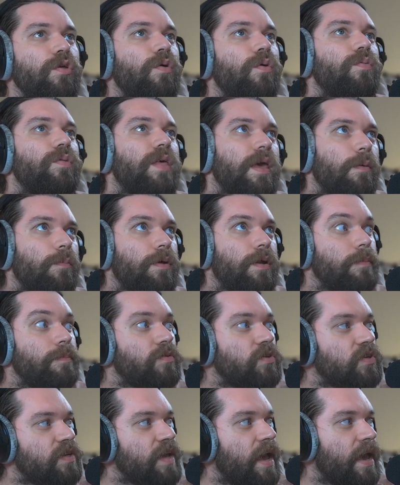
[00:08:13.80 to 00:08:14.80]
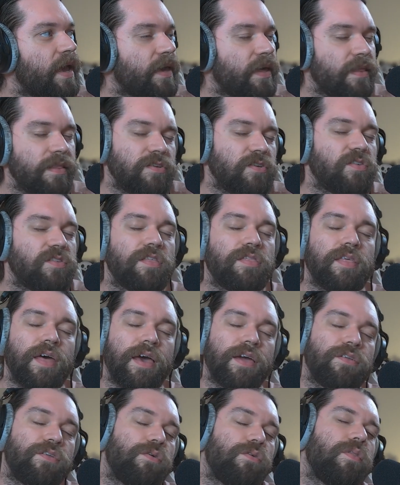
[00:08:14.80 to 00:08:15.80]
get what I'm saying. This is the
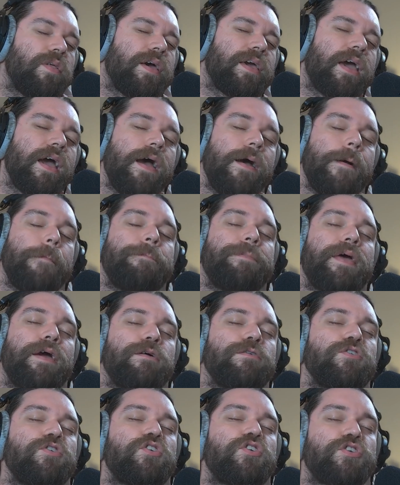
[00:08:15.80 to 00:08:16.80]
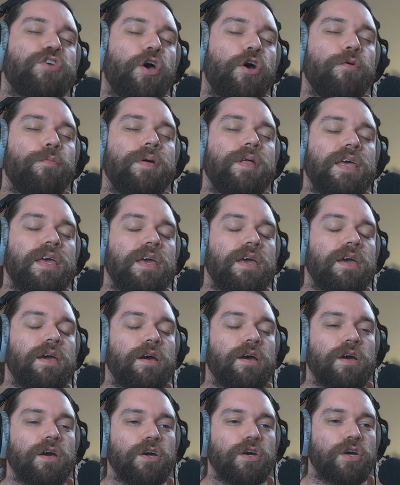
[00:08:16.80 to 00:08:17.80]
thing, dude. Like, there are so many
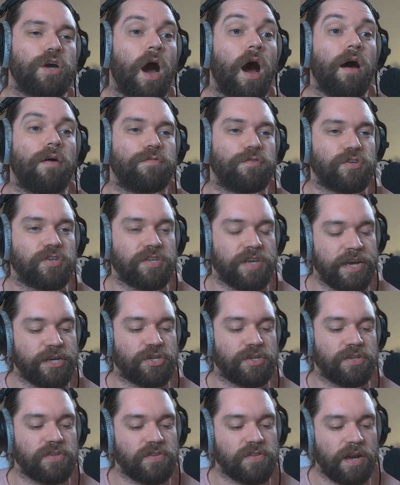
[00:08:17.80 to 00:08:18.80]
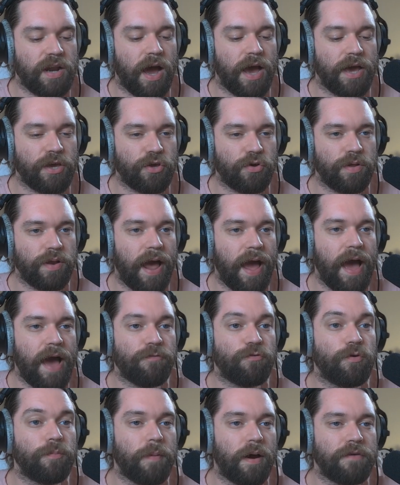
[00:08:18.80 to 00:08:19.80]
conversations that I could
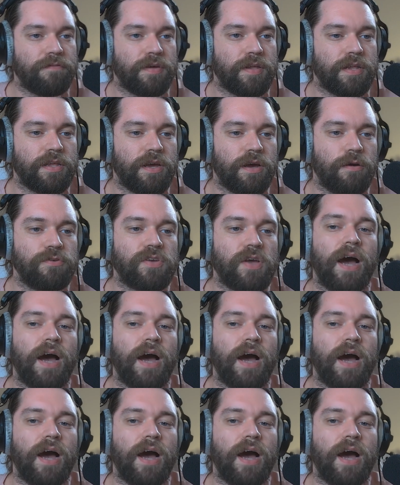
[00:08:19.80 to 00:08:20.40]
have on my videos.